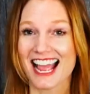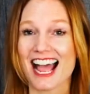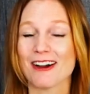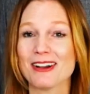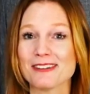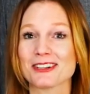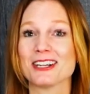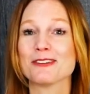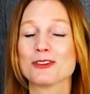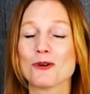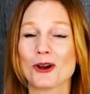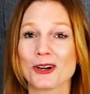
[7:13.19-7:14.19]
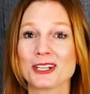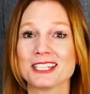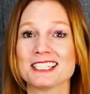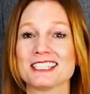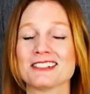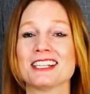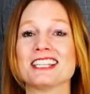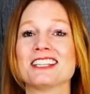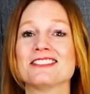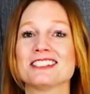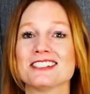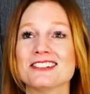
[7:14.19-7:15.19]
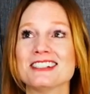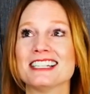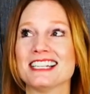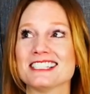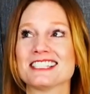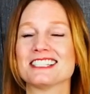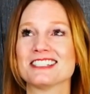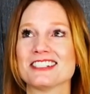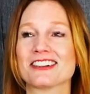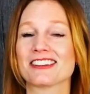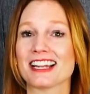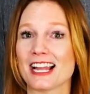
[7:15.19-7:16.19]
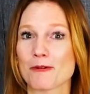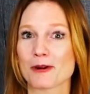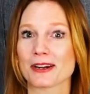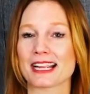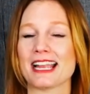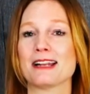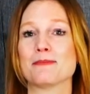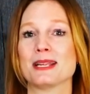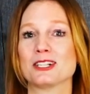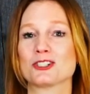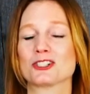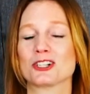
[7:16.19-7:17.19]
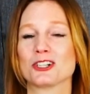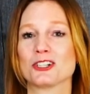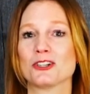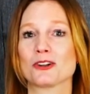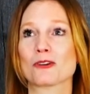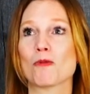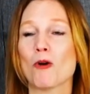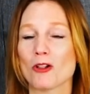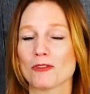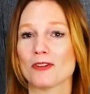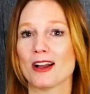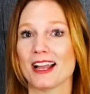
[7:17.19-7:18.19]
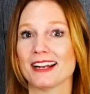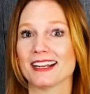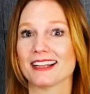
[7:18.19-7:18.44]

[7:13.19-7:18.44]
However, if you are going to do it, you do need to do your legwork and make sure you're qualified,